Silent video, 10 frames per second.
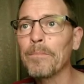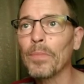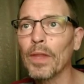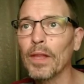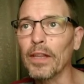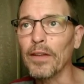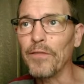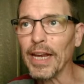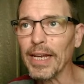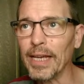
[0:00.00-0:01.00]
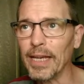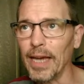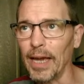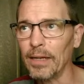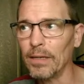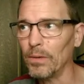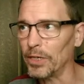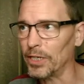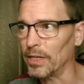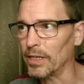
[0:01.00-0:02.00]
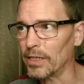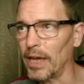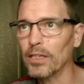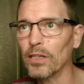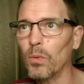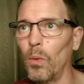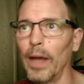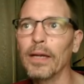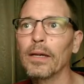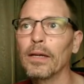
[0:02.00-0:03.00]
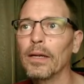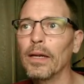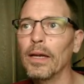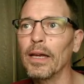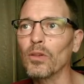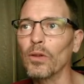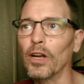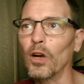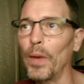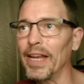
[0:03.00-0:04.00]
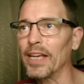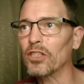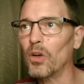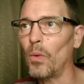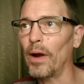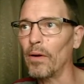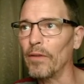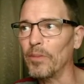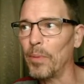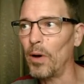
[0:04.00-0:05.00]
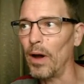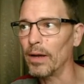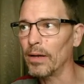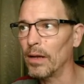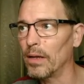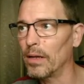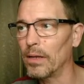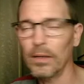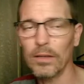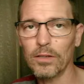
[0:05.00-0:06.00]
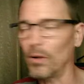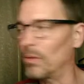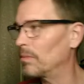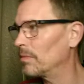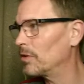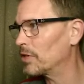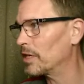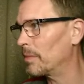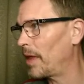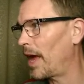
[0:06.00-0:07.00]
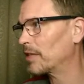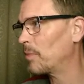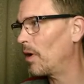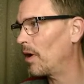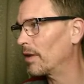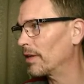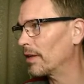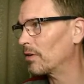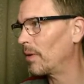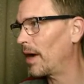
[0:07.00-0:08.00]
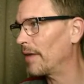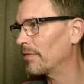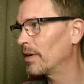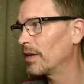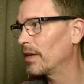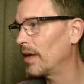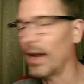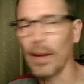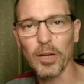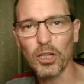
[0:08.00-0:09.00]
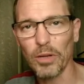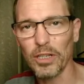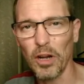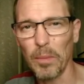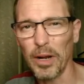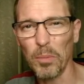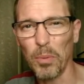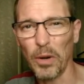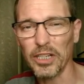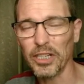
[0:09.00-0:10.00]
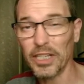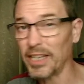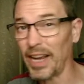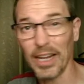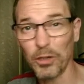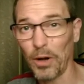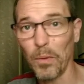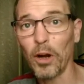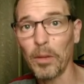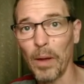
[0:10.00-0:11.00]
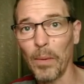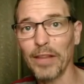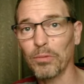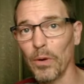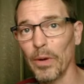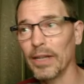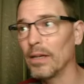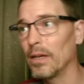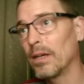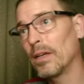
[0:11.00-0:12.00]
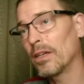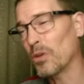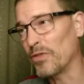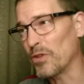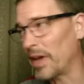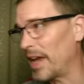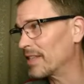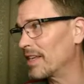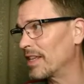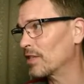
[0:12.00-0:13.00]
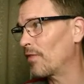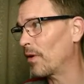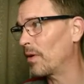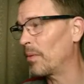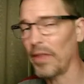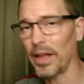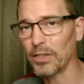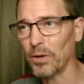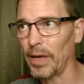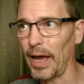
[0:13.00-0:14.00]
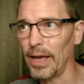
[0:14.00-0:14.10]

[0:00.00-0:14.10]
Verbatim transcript: the defending king, which in this case is white, is on the queening square of the pawn. So you see the black's pawn on the little graph, and I'm going to show this on a bigger board in just a second, try to work my way through it. So if you can't see this very well, that's okay.